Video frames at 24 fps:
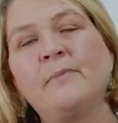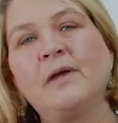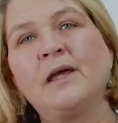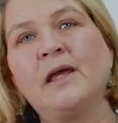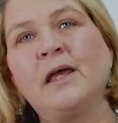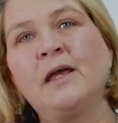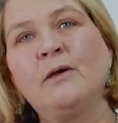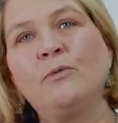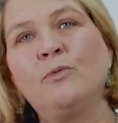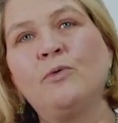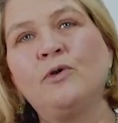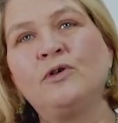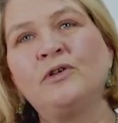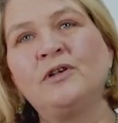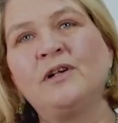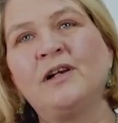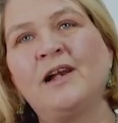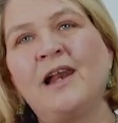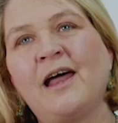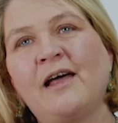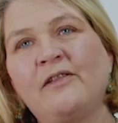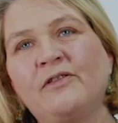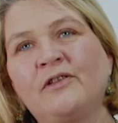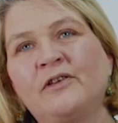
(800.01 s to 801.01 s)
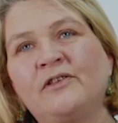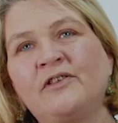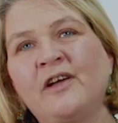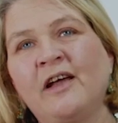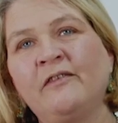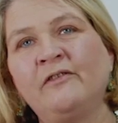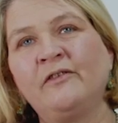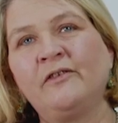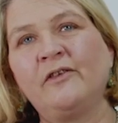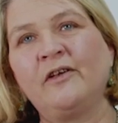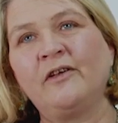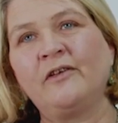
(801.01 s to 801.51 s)
He wouldn't let the
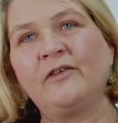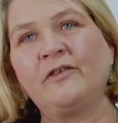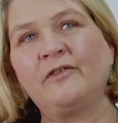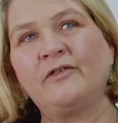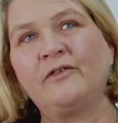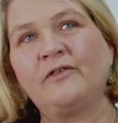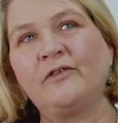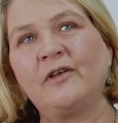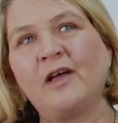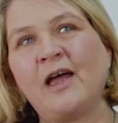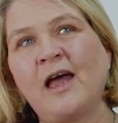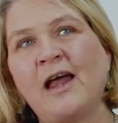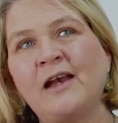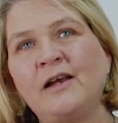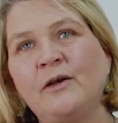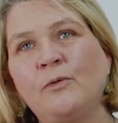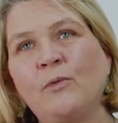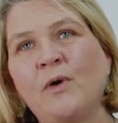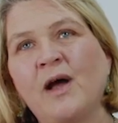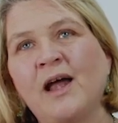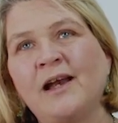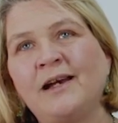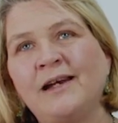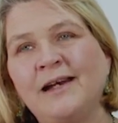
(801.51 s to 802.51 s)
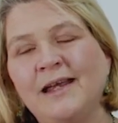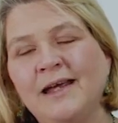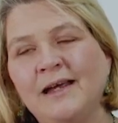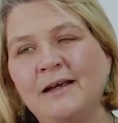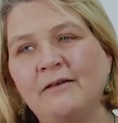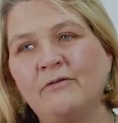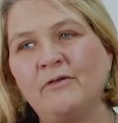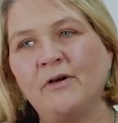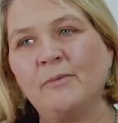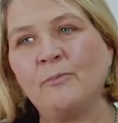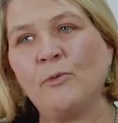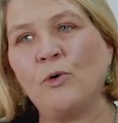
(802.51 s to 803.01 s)
dentist anywhere
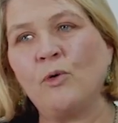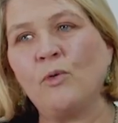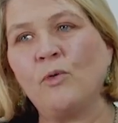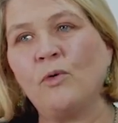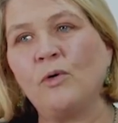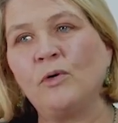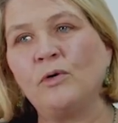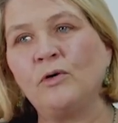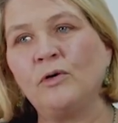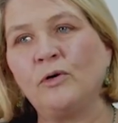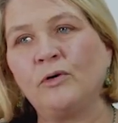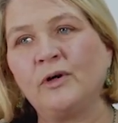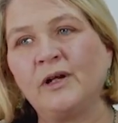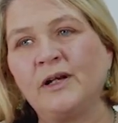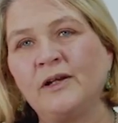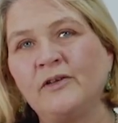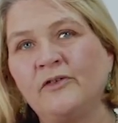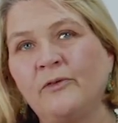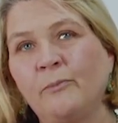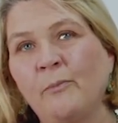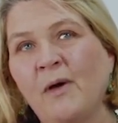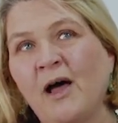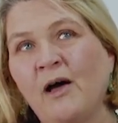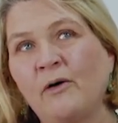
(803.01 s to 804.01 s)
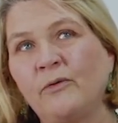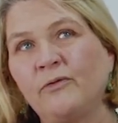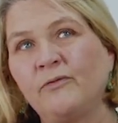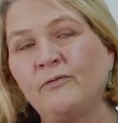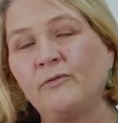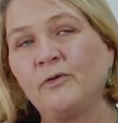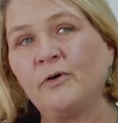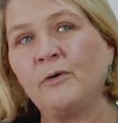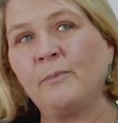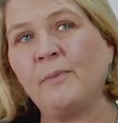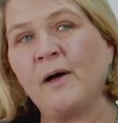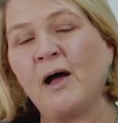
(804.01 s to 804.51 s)
near him or look in his mouth
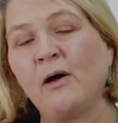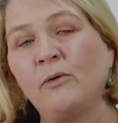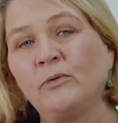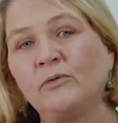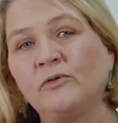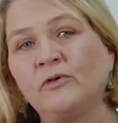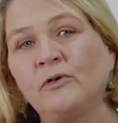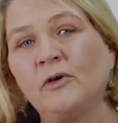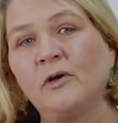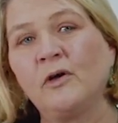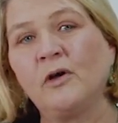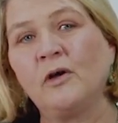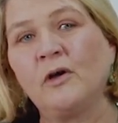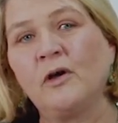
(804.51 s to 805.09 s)
for about